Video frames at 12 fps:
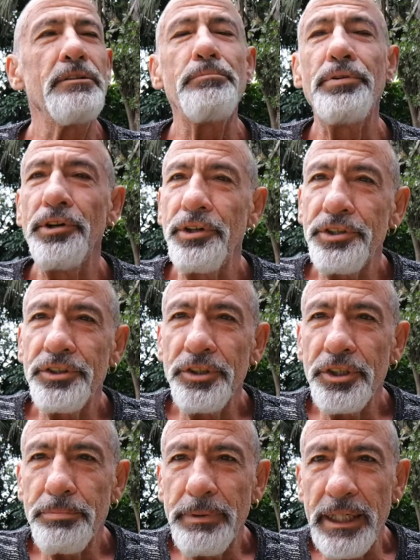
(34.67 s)
personal
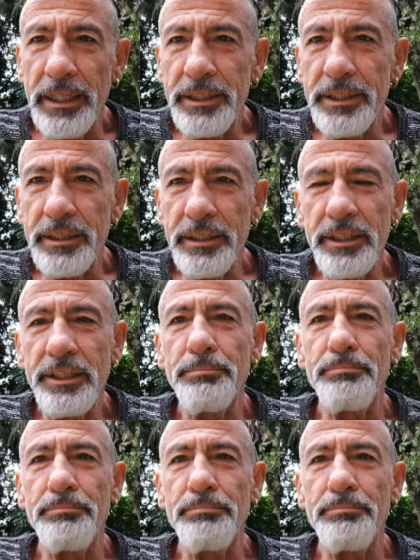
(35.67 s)
spaces,